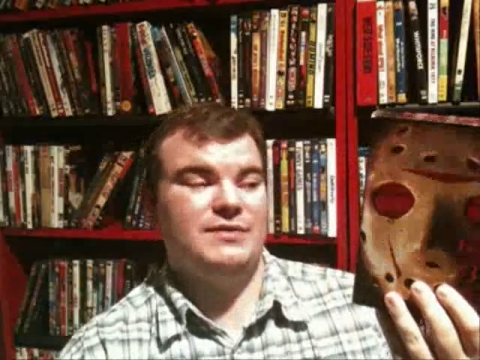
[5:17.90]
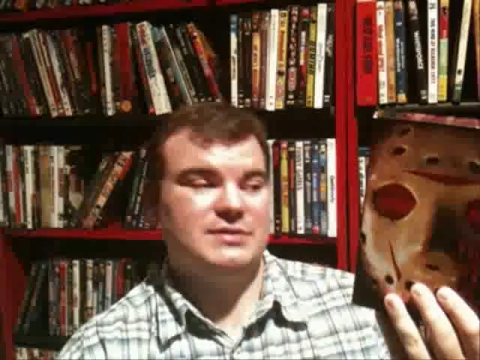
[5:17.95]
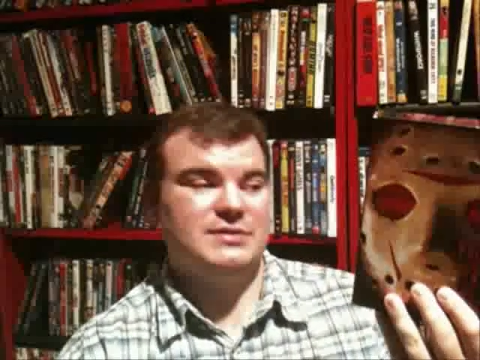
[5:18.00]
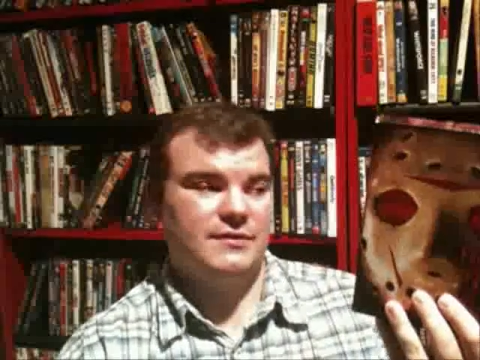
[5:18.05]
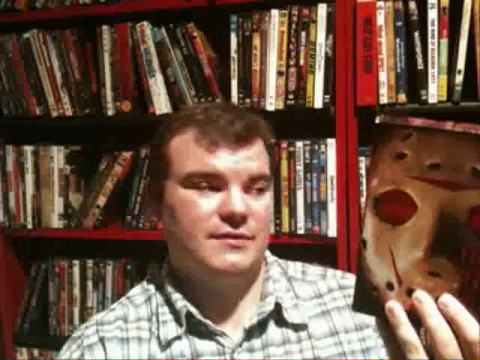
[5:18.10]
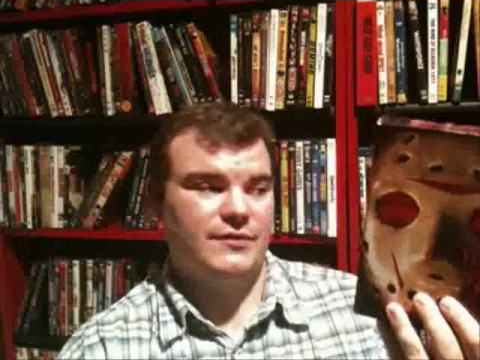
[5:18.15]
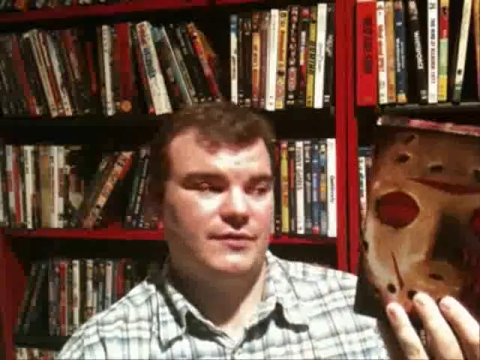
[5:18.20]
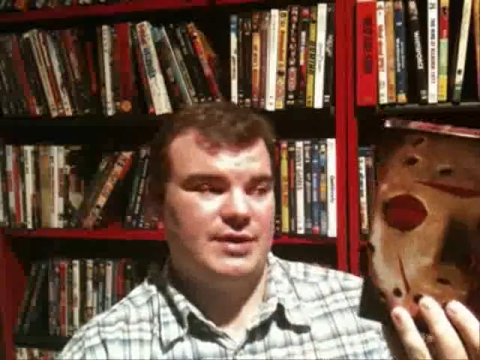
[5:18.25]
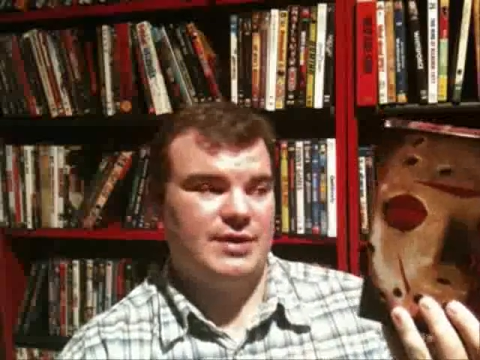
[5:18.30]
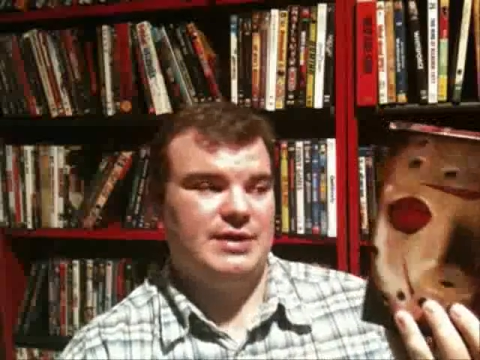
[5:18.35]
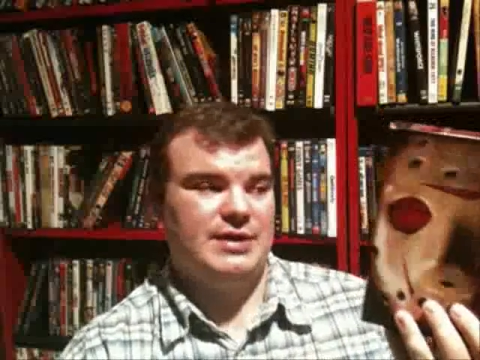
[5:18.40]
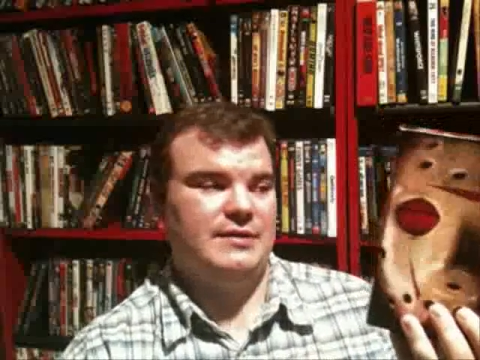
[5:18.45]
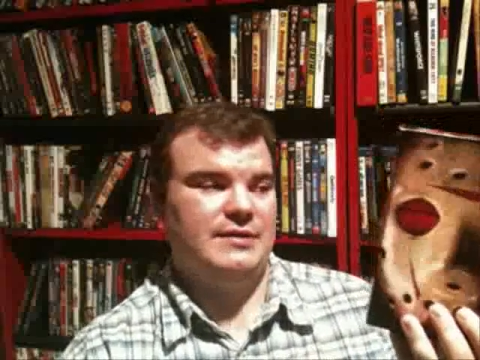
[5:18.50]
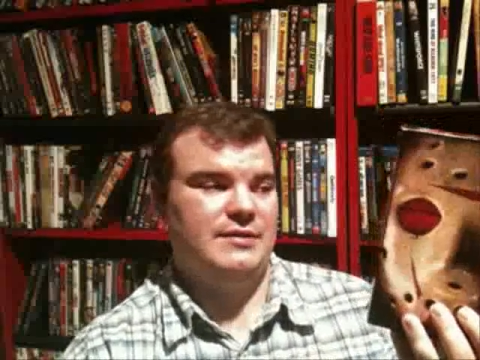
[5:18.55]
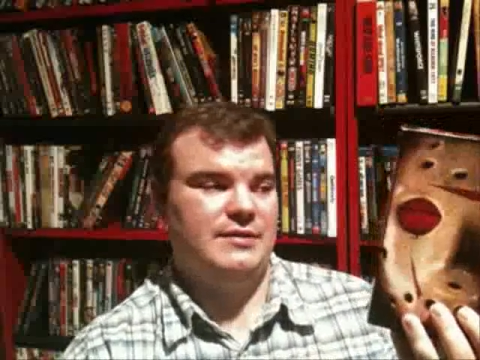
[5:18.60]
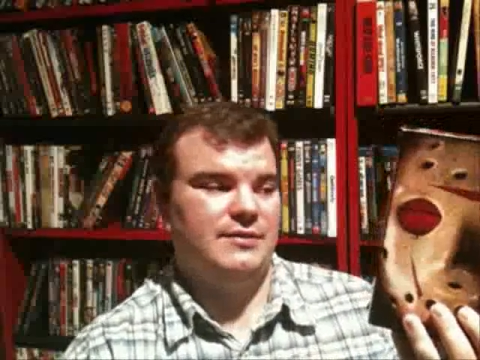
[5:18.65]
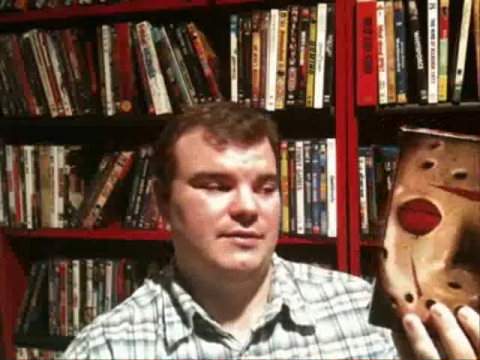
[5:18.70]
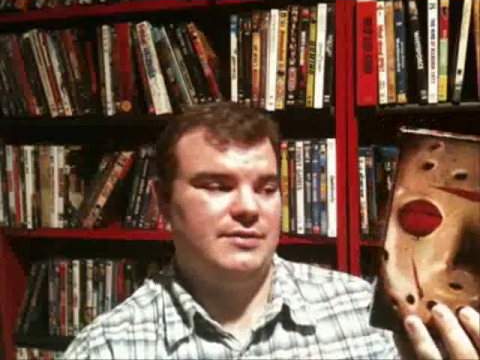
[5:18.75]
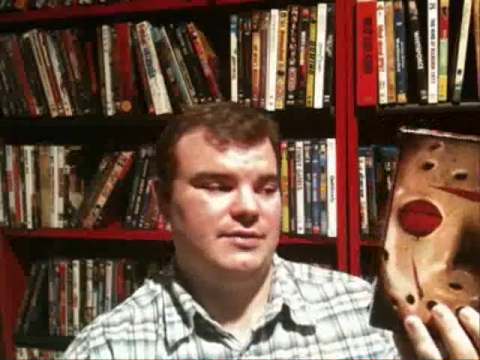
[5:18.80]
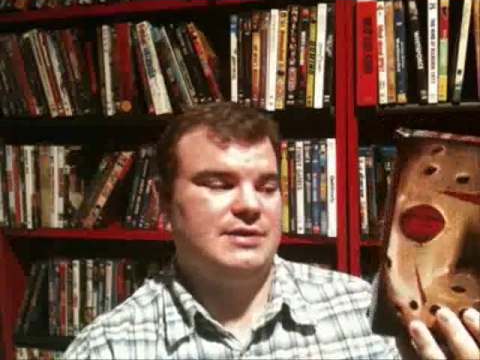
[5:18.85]
8 movies of the
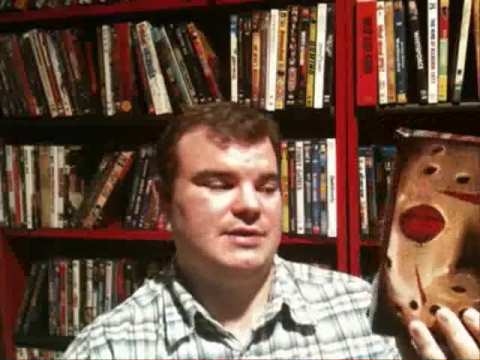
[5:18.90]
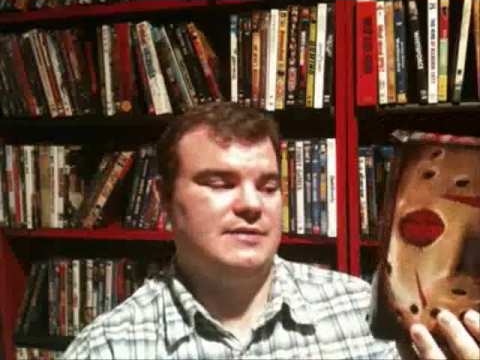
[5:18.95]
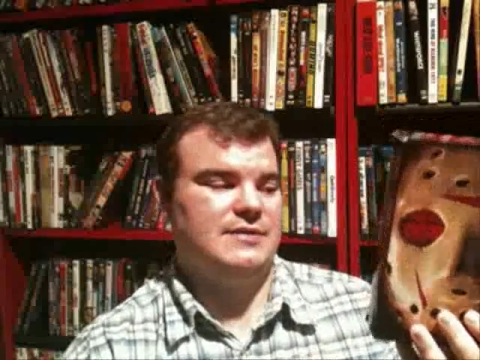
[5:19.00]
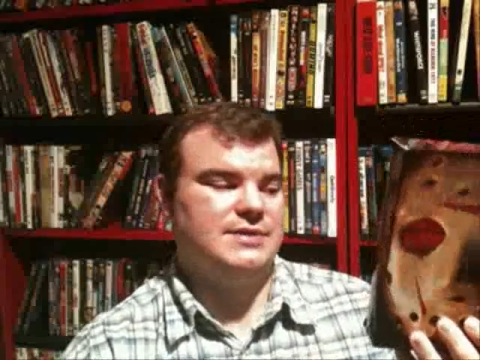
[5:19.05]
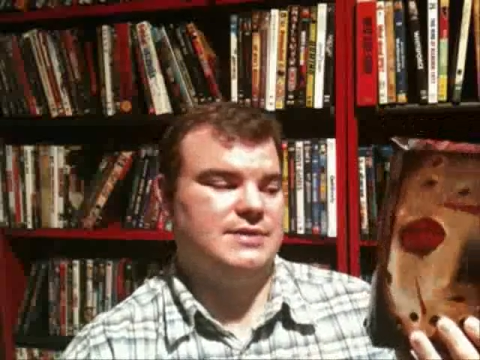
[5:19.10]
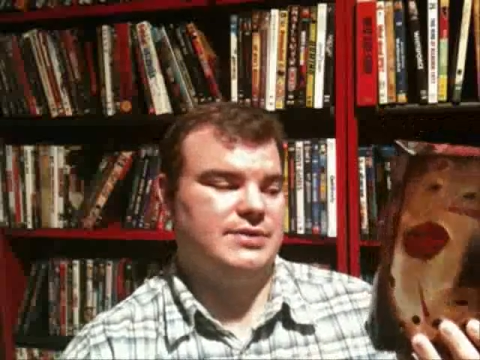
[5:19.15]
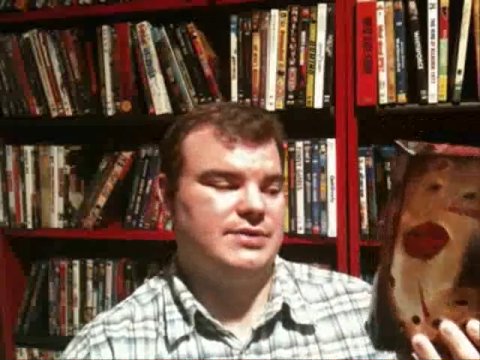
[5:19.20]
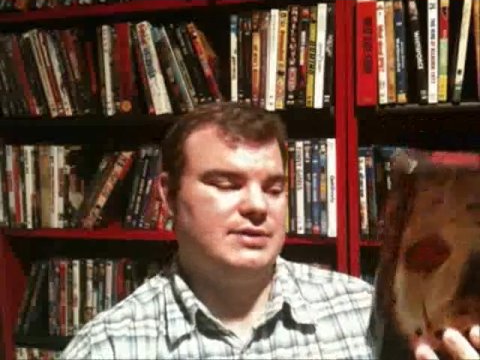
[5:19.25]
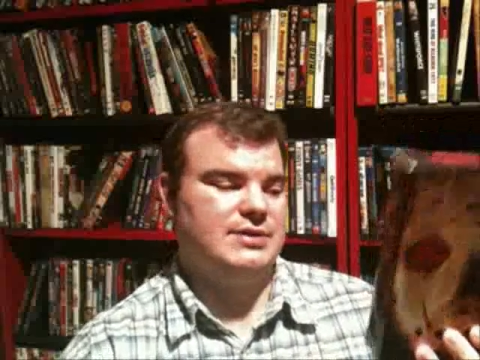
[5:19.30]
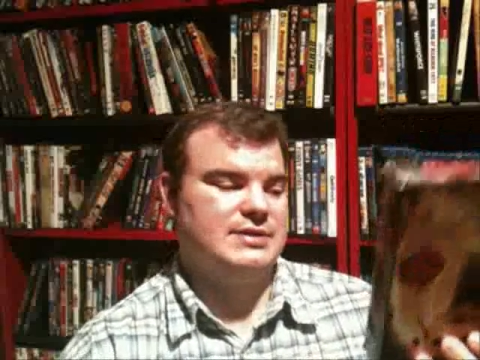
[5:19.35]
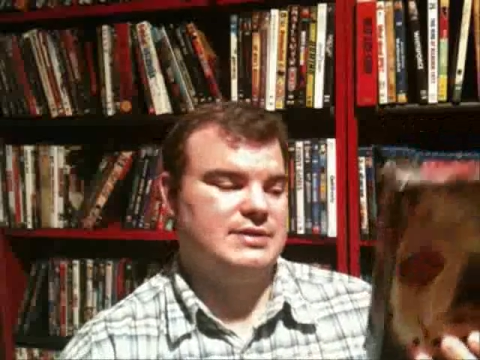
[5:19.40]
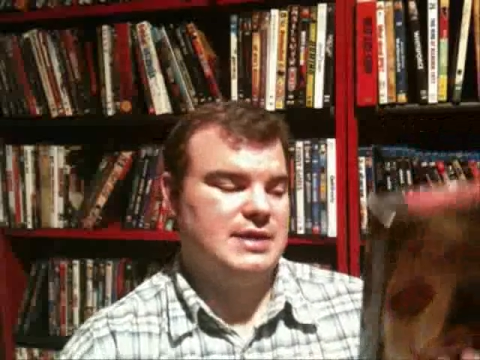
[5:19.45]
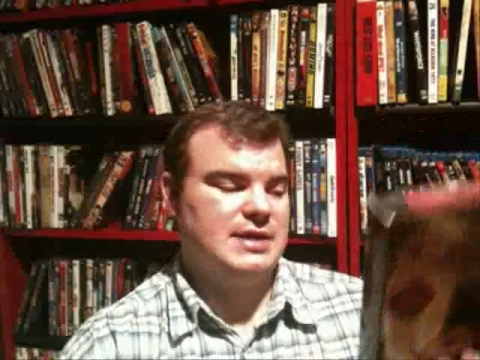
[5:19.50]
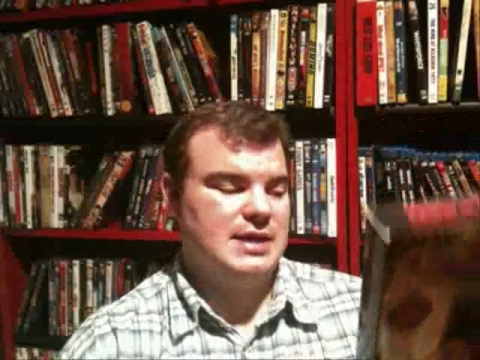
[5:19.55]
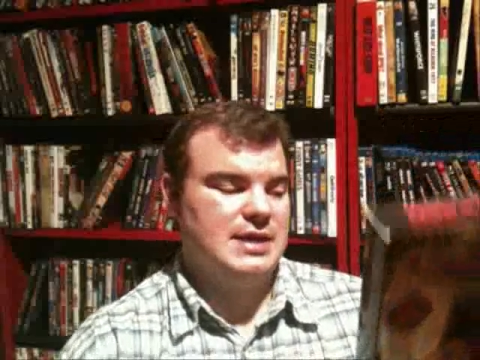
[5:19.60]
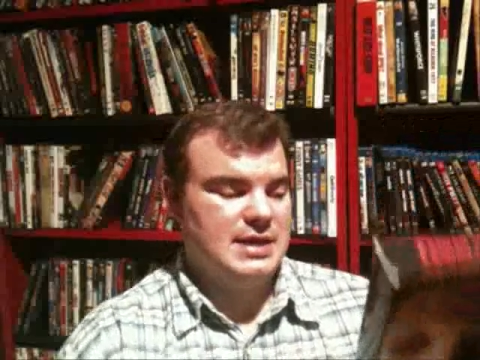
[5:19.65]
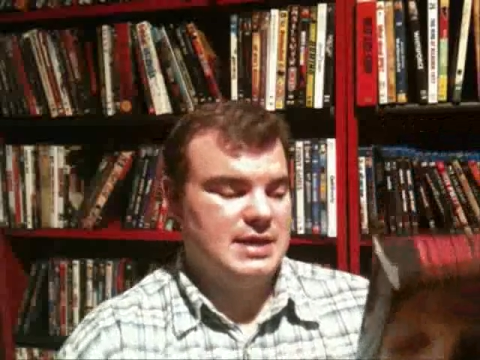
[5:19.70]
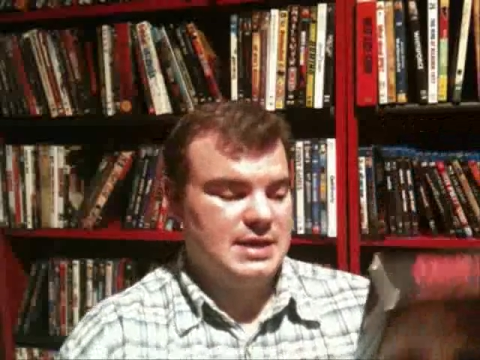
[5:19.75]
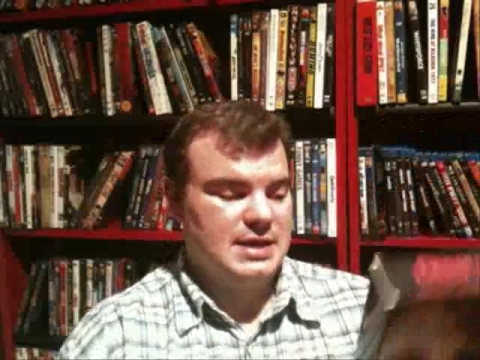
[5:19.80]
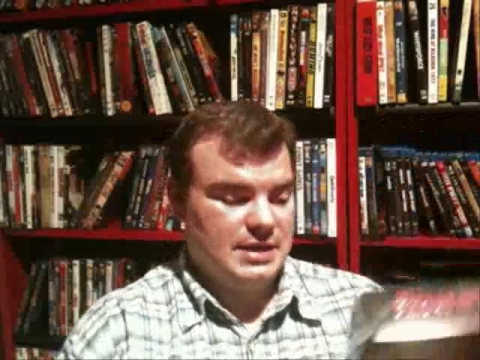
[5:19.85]
Friday the 13th
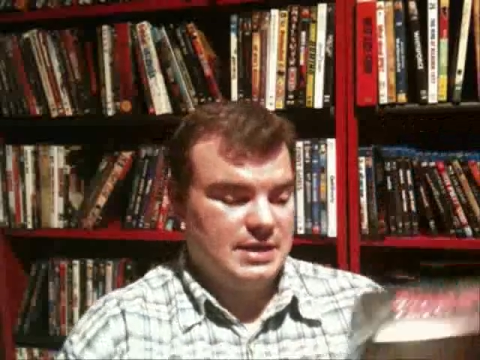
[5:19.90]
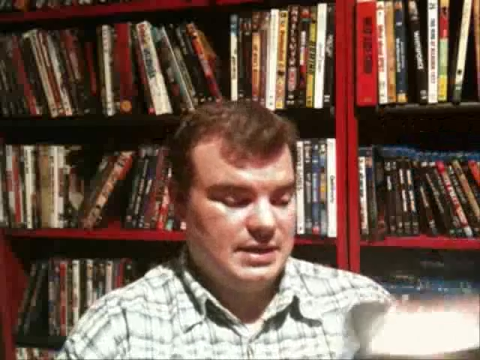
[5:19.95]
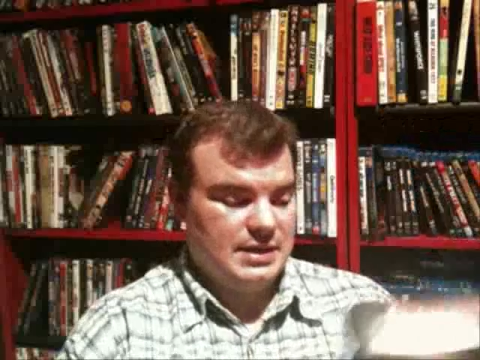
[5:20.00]
series.